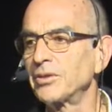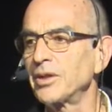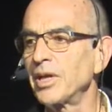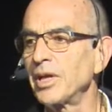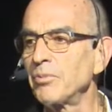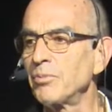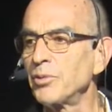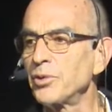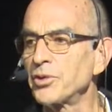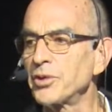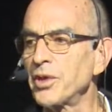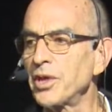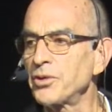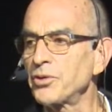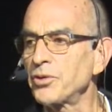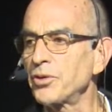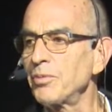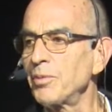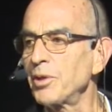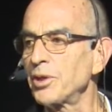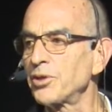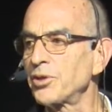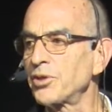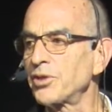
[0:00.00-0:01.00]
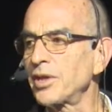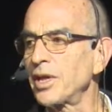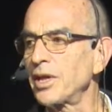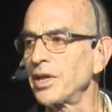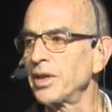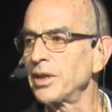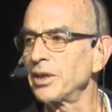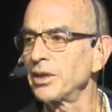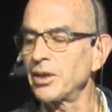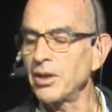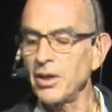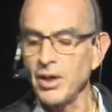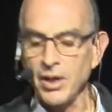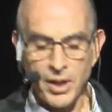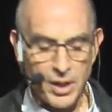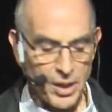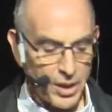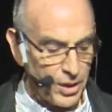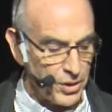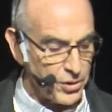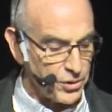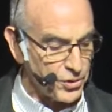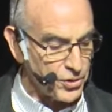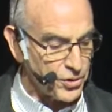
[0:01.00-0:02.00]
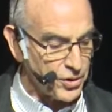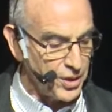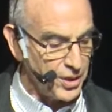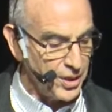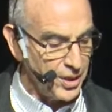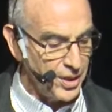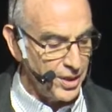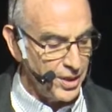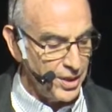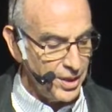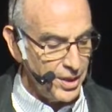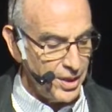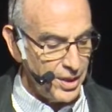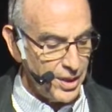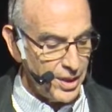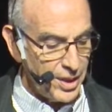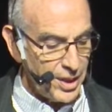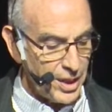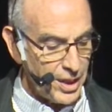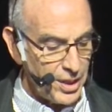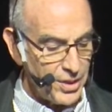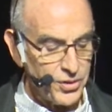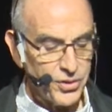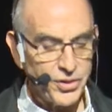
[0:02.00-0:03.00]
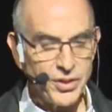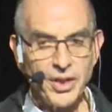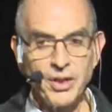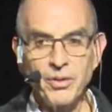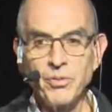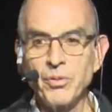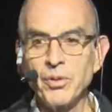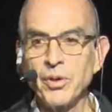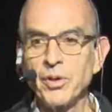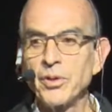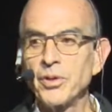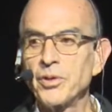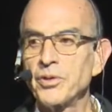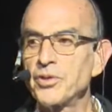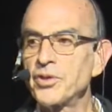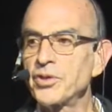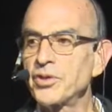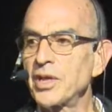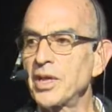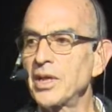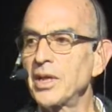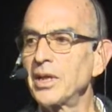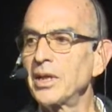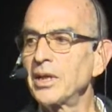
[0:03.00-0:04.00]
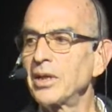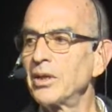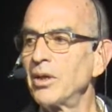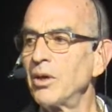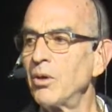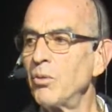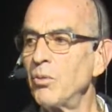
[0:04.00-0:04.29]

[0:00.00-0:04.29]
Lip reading: time was not so much selling cars as they were selling a